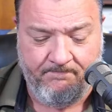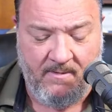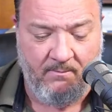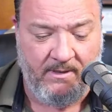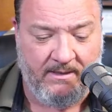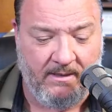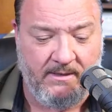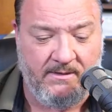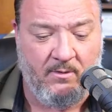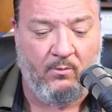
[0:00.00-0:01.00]

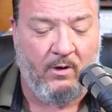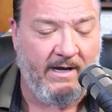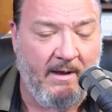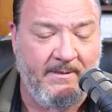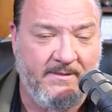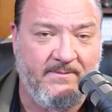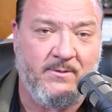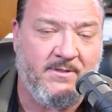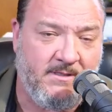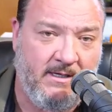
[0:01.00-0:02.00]
Because what happens if they're
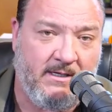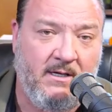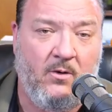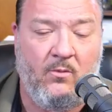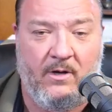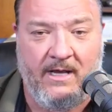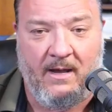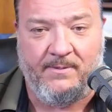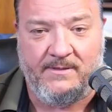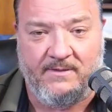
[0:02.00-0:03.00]
sick? What
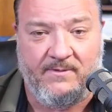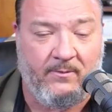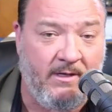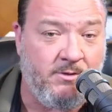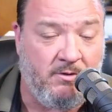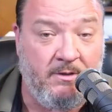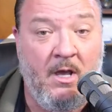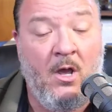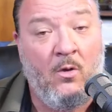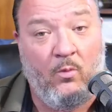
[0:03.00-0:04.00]
happens if they're injured?
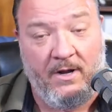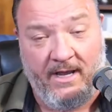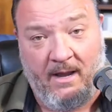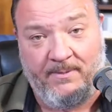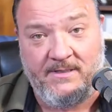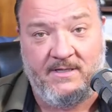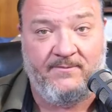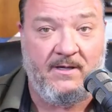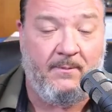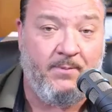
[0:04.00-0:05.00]
What happens if
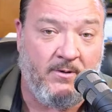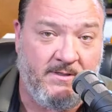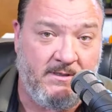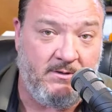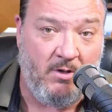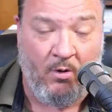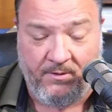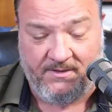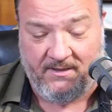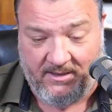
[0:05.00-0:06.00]
the person
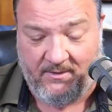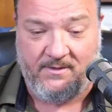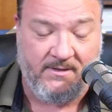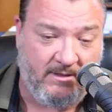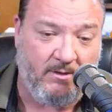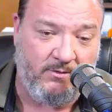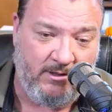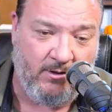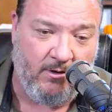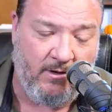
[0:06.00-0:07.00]
knows that they're the security
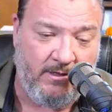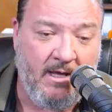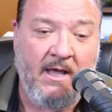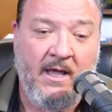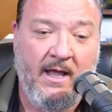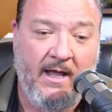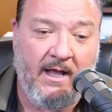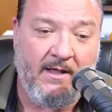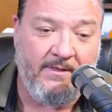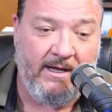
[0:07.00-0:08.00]
guard
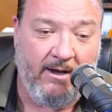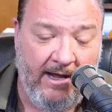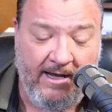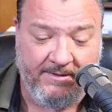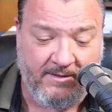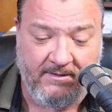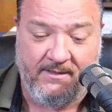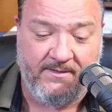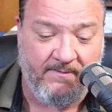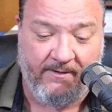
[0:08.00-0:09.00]
and they ask
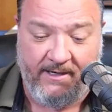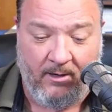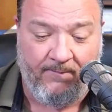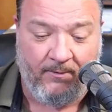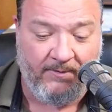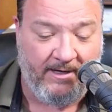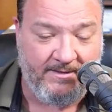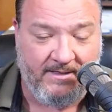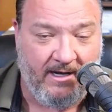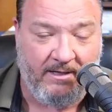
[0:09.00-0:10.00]
this very helpful, nice,
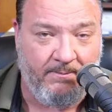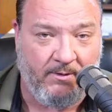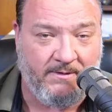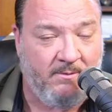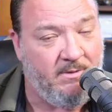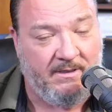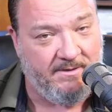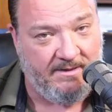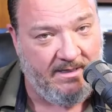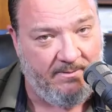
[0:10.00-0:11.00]
kind person, because
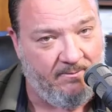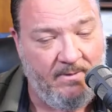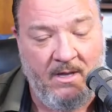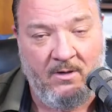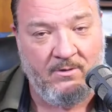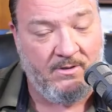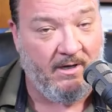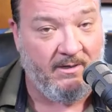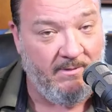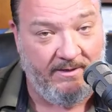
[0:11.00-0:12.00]
again, we're
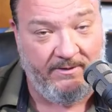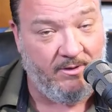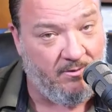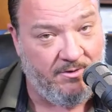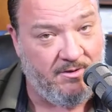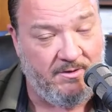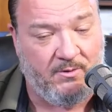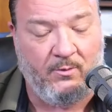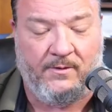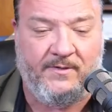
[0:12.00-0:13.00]
talking mainly to Christian
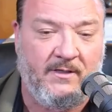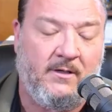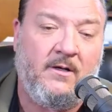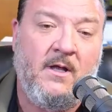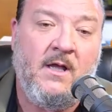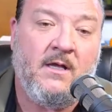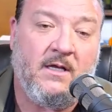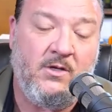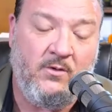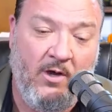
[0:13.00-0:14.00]
schools here, can
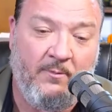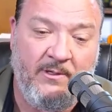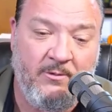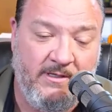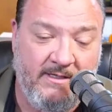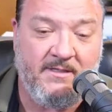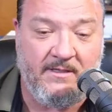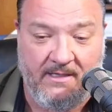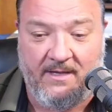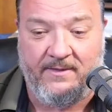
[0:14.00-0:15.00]
you help me with this? And
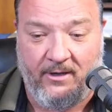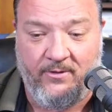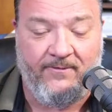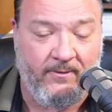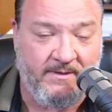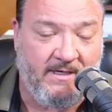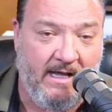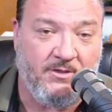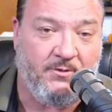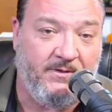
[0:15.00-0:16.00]
then they're the first
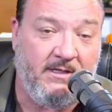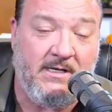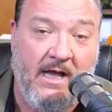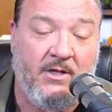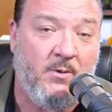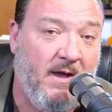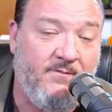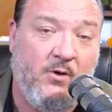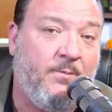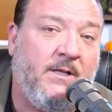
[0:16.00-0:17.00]
casualty, and now you have
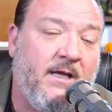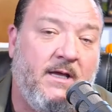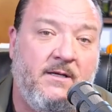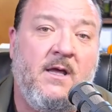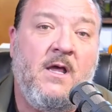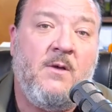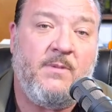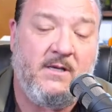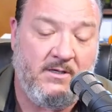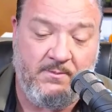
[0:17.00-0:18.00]
no plan
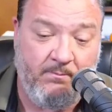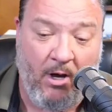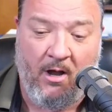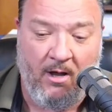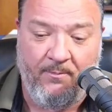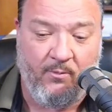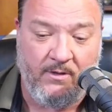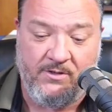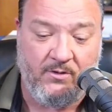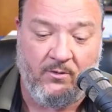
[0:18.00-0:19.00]
because Bob
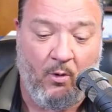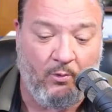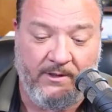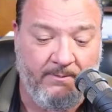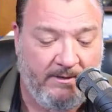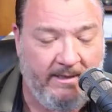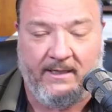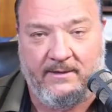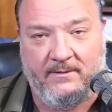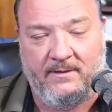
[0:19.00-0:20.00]
was your only
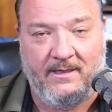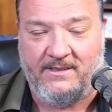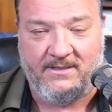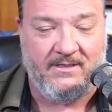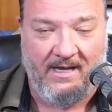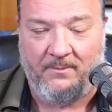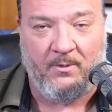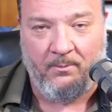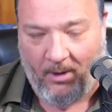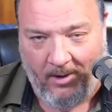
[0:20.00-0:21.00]
plan. I just named him
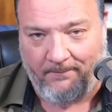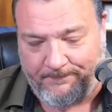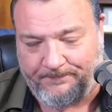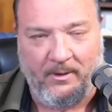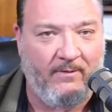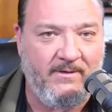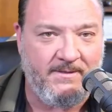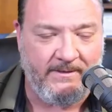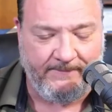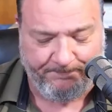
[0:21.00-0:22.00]
Bob, obviously.